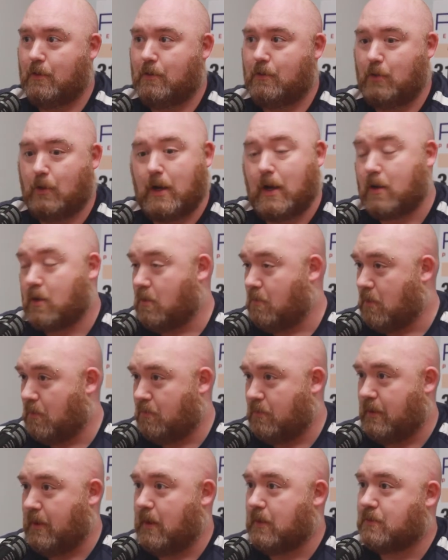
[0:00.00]
You got to come
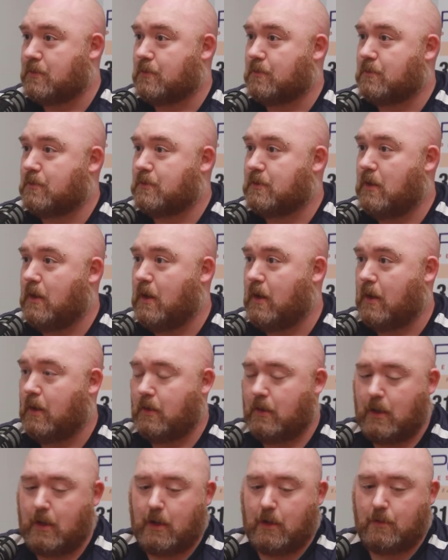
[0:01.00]
up with answers.
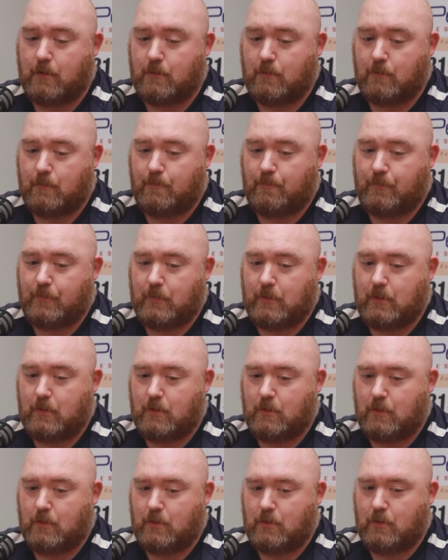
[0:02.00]
And
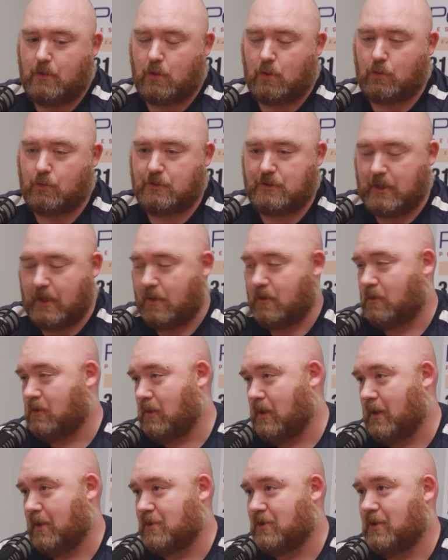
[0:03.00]
data
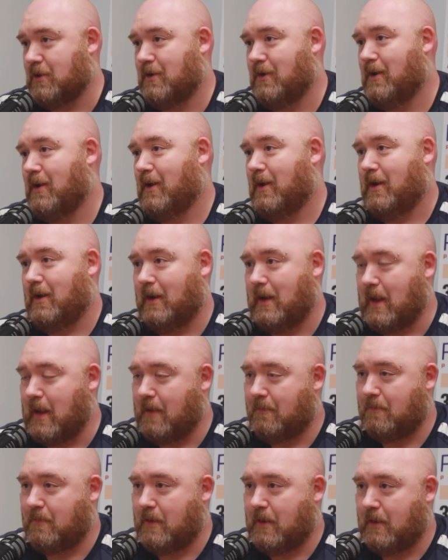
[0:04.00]
collection and
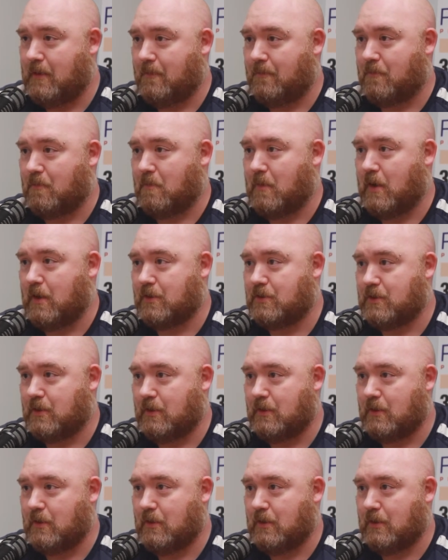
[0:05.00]
having that
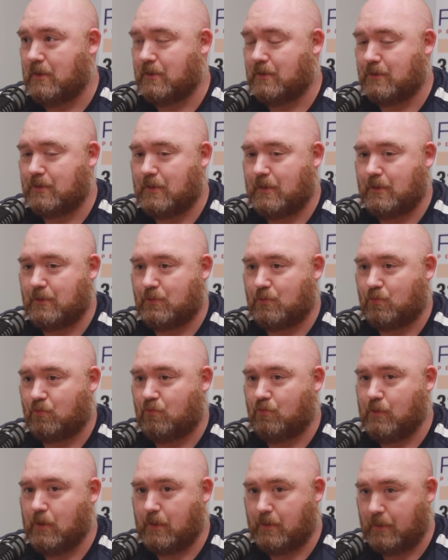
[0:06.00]
information is
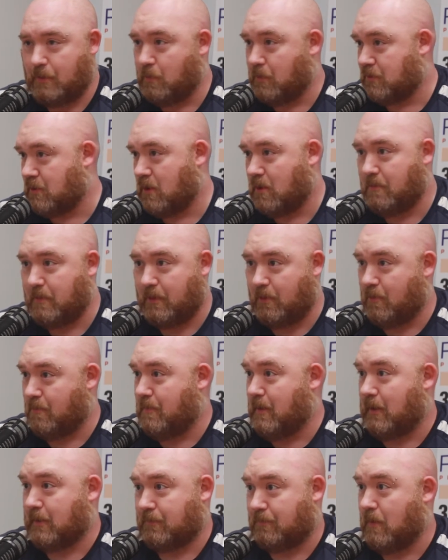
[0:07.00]
really what's going to be your
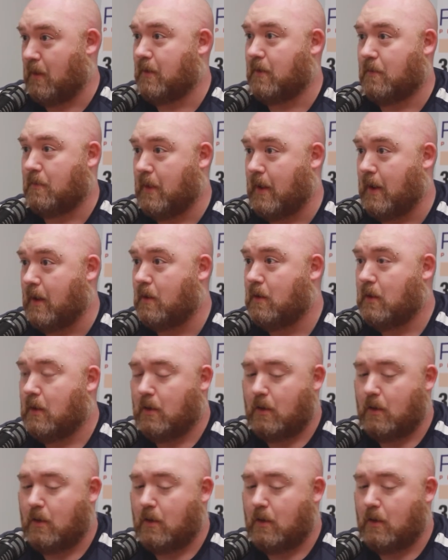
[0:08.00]
best friend in that.